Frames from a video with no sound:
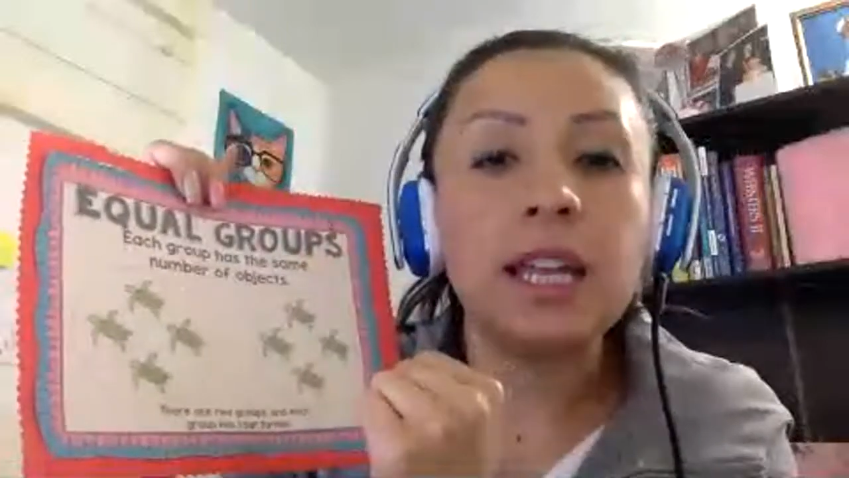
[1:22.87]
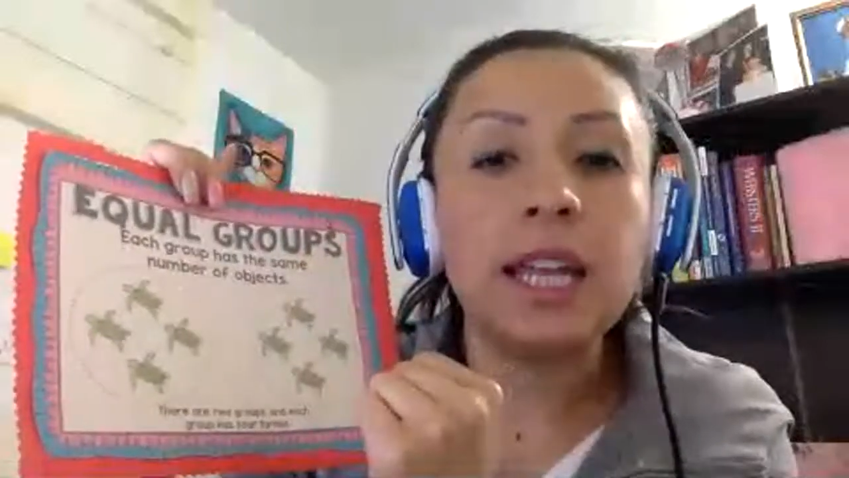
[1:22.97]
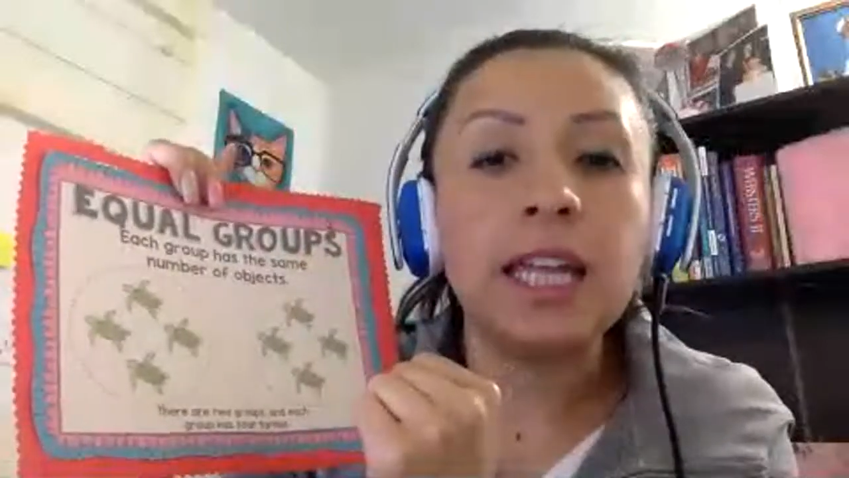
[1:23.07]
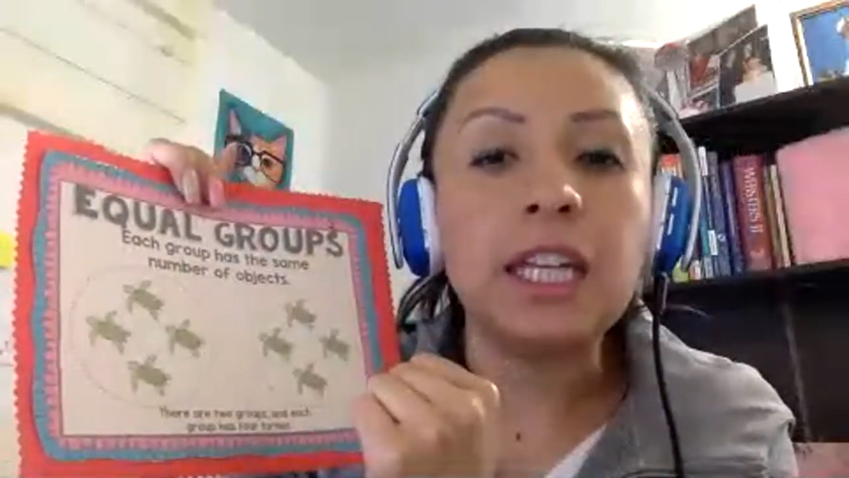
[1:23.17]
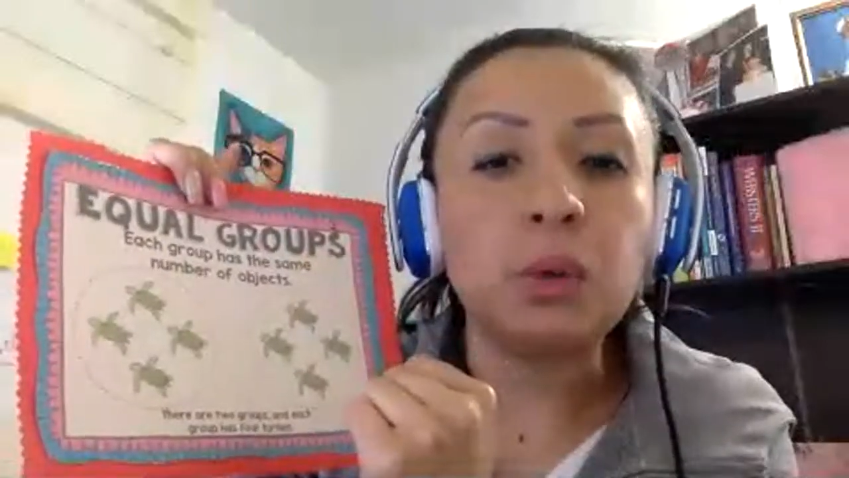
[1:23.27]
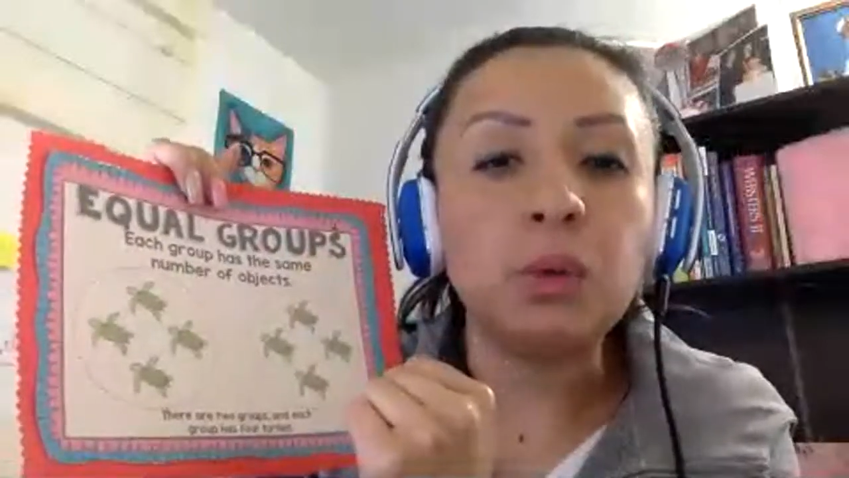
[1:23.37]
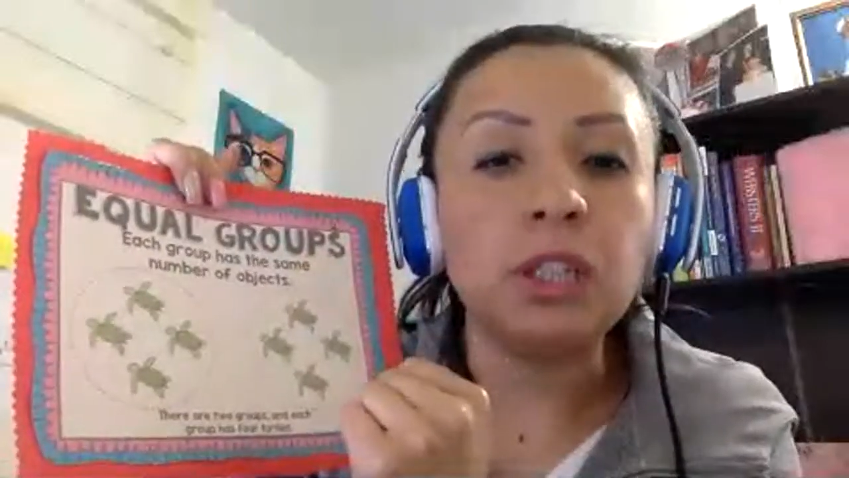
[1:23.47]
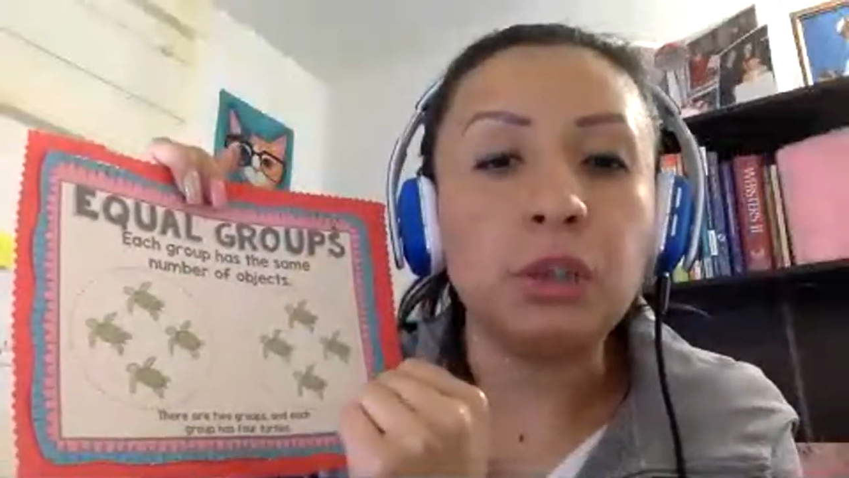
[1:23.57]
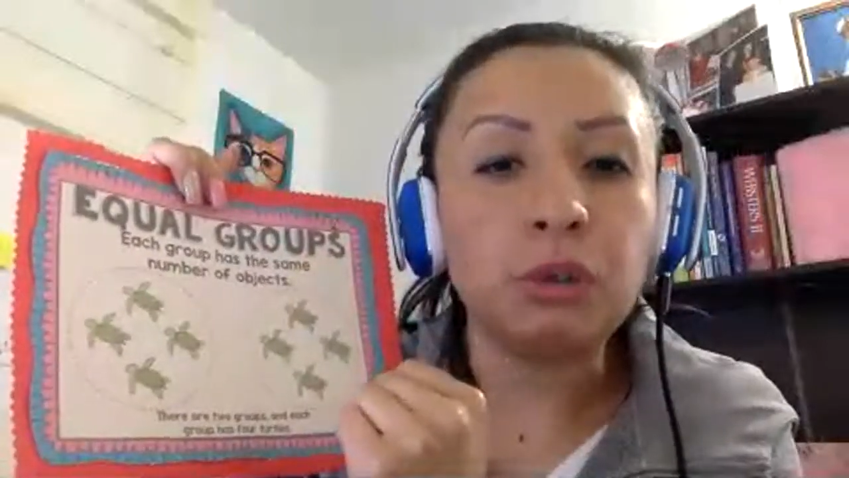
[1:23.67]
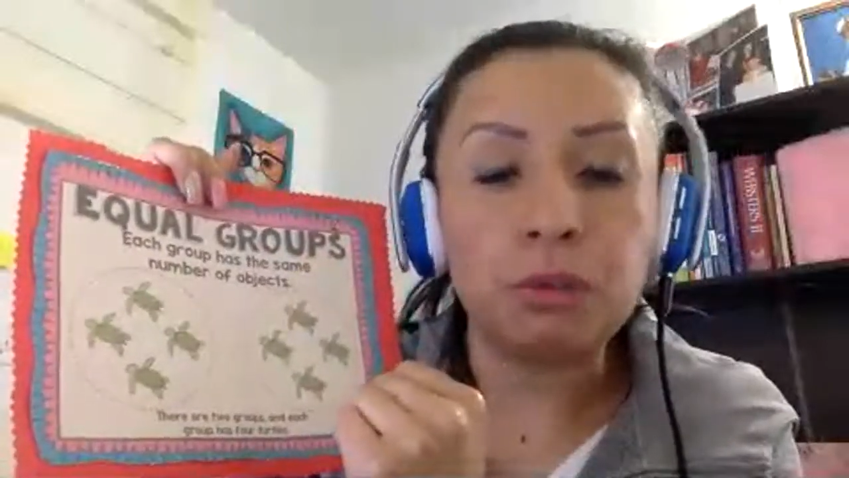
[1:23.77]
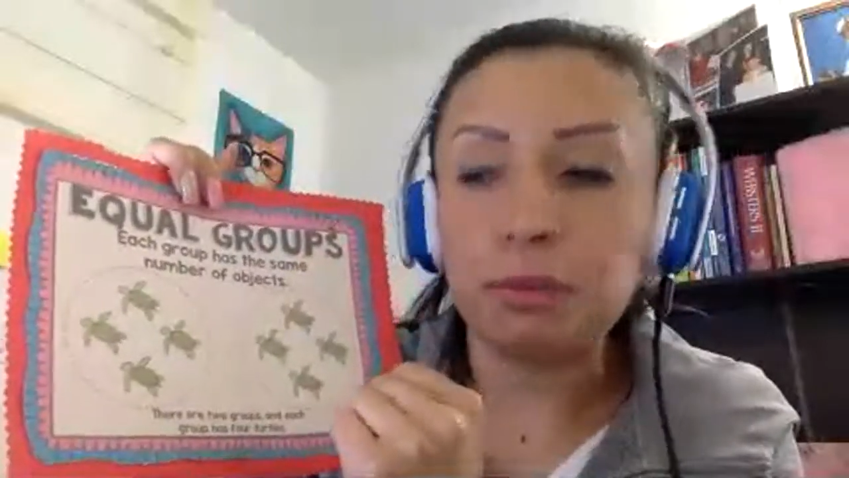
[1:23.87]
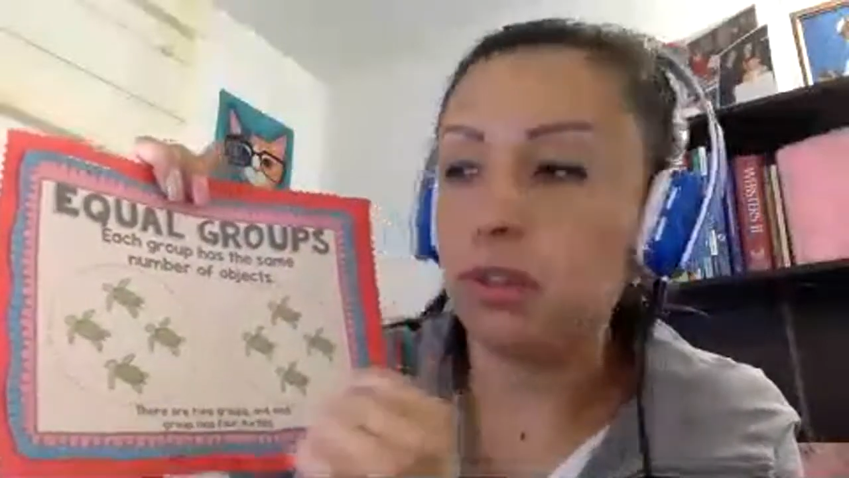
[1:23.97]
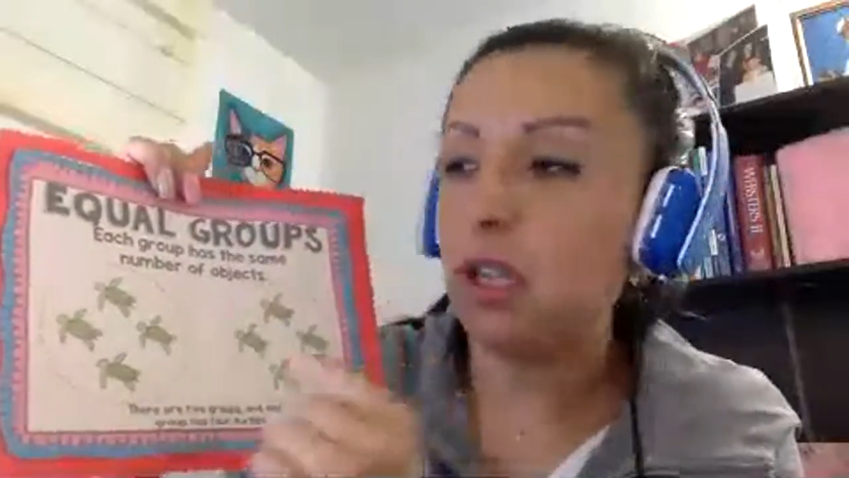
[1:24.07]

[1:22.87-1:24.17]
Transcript: equal groups.